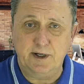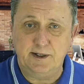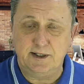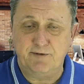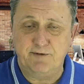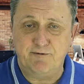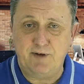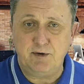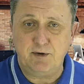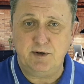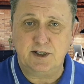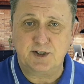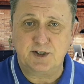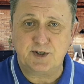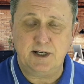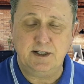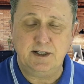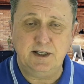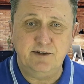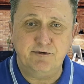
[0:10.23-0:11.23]
a very
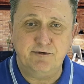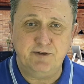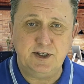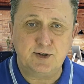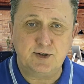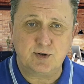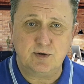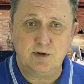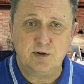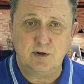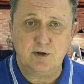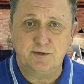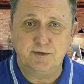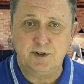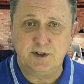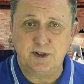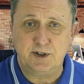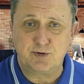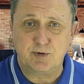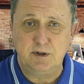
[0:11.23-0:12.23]
exciting feature on
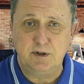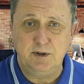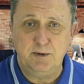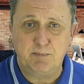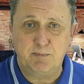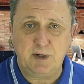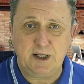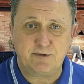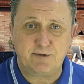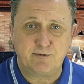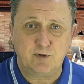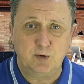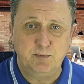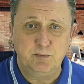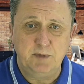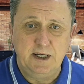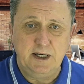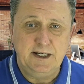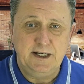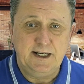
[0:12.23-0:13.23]
the Trillant platform.